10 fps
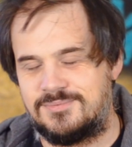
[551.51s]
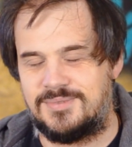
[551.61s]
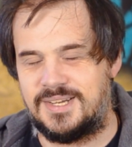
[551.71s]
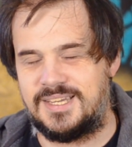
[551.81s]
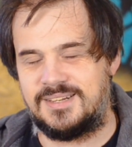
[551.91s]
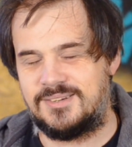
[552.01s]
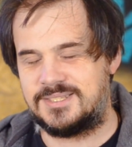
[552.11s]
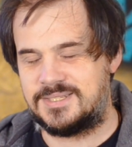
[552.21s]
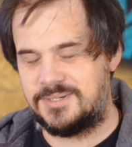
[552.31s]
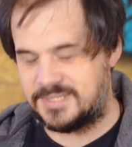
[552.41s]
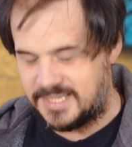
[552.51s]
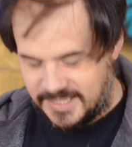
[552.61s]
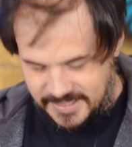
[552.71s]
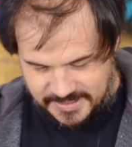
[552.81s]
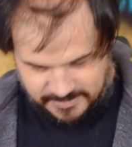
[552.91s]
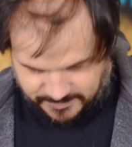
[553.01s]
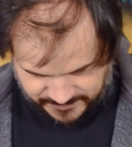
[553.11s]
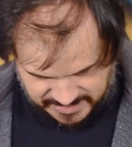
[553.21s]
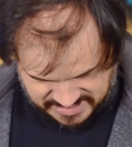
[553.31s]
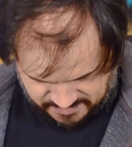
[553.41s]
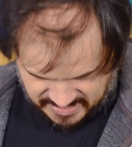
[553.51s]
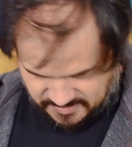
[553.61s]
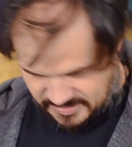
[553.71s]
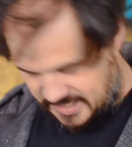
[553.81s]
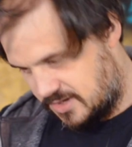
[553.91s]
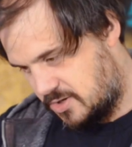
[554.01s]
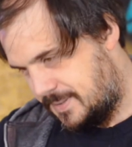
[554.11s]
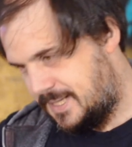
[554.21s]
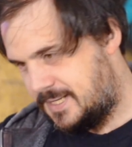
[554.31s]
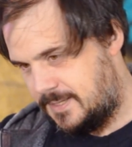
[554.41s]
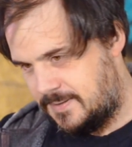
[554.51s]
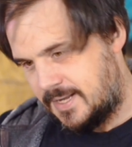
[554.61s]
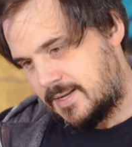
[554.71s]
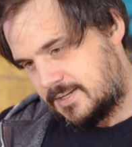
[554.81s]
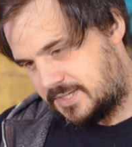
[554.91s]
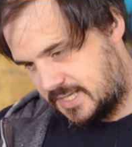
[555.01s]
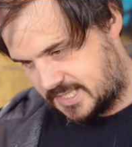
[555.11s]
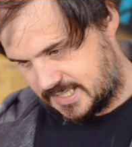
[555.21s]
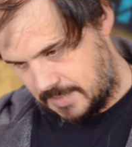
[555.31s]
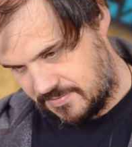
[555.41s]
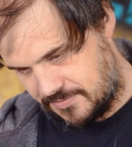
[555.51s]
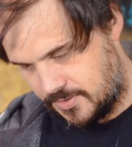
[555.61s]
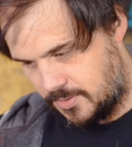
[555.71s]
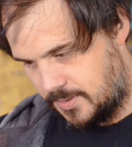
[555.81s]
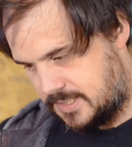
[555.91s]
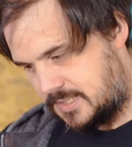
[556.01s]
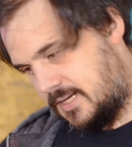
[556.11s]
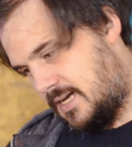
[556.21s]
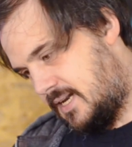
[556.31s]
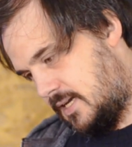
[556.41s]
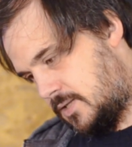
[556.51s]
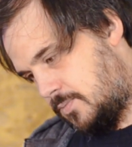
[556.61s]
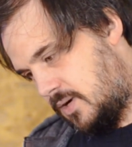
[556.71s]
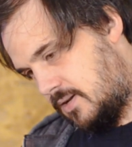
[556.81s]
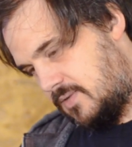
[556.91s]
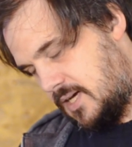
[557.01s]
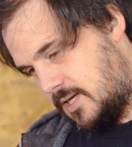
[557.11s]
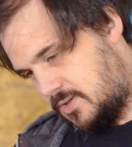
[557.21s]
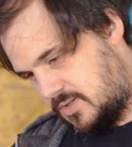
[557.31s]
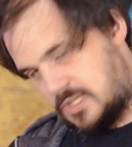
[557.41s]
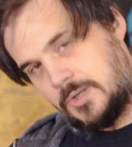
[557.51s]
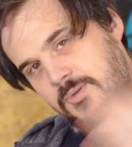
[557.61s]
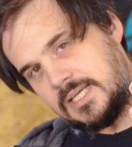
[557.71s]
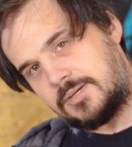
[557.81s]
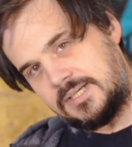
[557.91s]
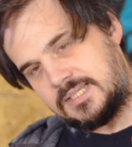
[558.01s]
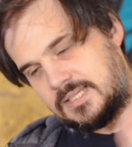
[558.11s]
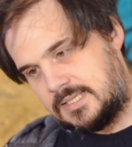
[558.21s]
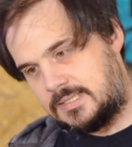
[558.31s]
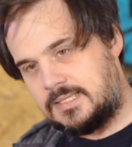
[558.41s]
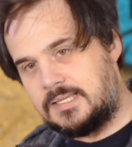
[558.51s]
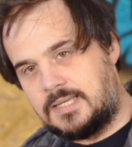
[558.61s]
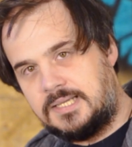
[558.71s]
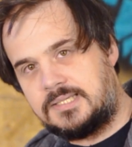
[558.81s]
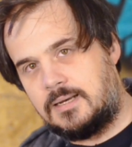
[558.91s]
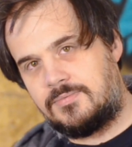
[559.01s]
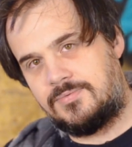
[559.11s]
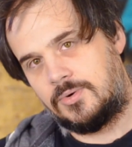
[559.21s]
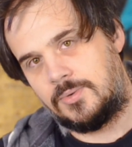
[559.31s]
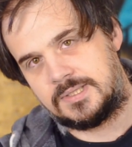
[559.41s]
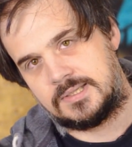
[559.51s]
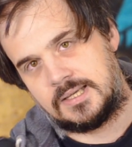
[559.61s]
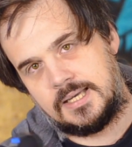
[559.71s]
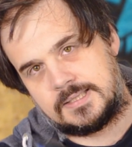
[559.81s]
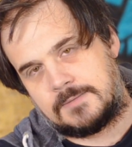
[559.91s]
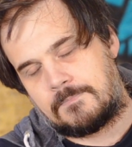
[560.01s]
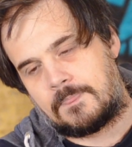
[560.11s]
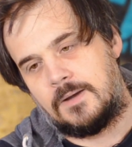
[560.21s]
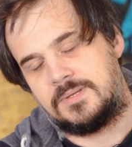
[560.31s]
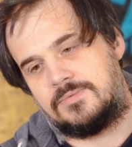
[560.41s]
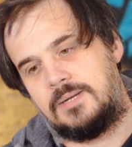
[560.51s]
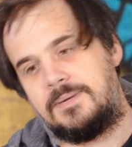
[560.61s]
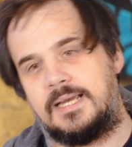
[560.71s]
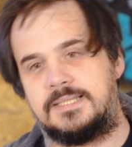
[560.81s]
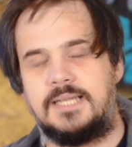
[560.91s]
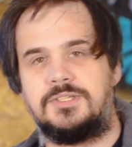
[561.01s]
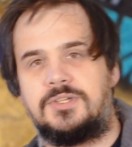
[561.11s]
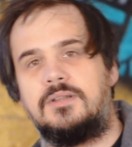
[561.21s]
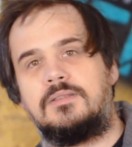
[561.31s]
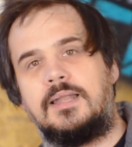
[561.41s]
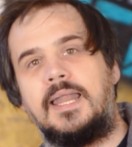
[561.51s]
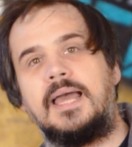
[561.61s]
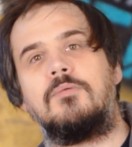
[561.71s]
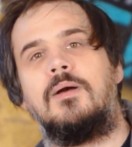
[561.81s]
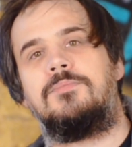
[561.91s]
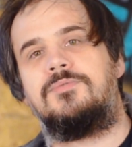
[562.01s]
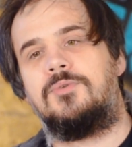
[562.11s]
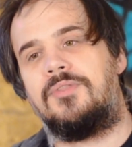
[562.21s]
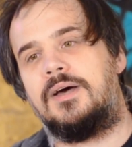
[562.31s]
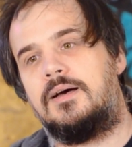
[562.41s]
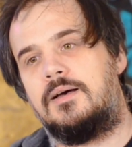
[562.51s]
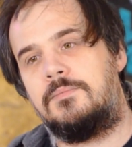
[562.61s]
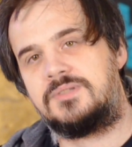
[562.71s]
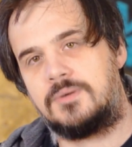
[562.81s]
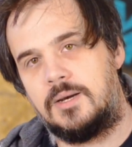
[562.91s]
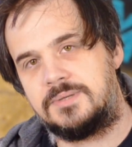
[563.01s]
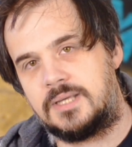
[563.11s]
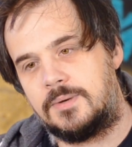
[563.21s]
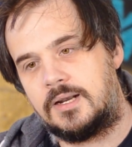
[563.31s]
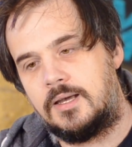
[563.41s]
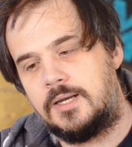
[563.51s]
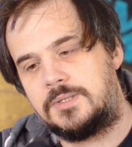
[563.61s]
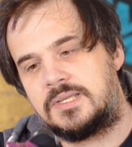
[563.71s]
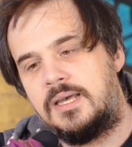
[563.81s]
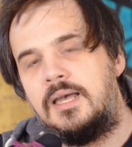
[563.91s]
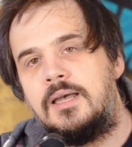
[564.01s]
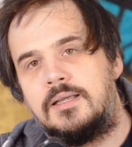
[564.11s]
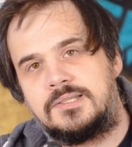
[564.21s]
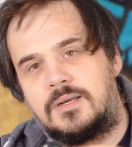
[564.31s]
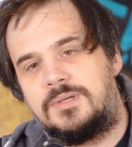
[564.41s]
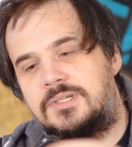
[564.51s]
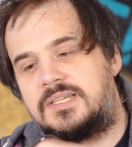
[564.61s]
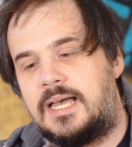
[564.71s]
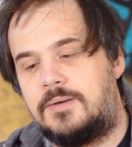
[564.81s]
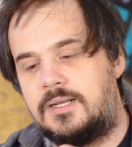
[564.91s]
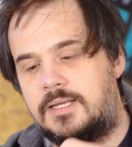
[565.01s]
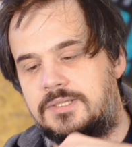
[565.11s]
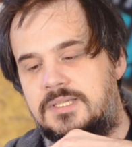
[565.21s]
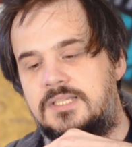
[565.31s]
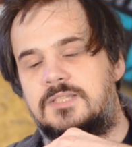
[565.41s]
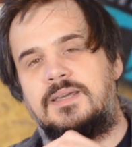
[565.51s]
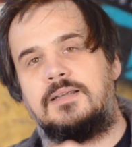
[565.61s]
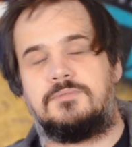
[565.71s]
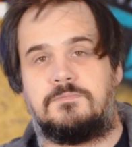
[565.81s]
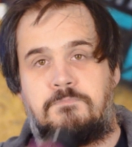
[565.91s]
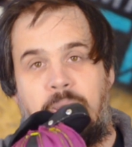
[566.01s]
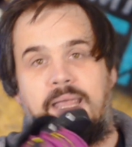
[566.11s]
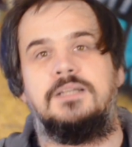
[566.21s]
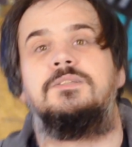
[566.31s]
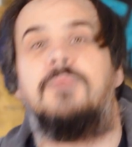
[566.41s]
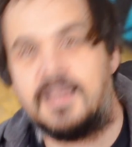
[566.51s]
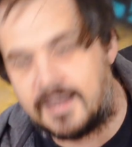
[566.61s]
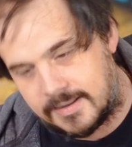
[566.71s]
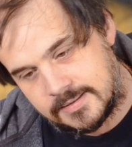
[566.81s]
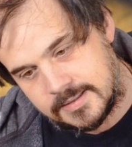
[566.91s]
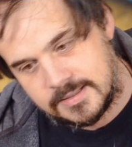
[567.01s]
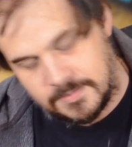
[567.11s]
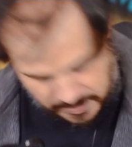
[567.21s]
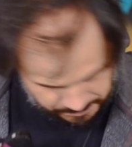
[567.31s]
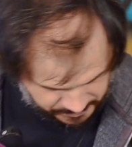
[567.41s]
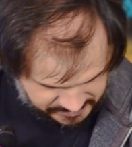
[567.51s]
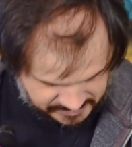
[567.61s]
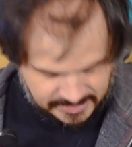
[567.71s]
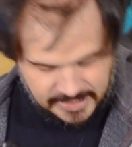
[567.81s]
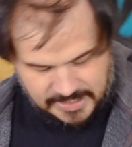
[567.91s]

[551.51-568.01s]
fighting longsword, farting about like I normally do, just stepping forwards, and it's one of those two decreasing distances. I stepped forwards to cut. I wasn't really paying attention. The leg went before the arm, so I was going close, and someone just counter lunged into me and just pinned my hand to my body.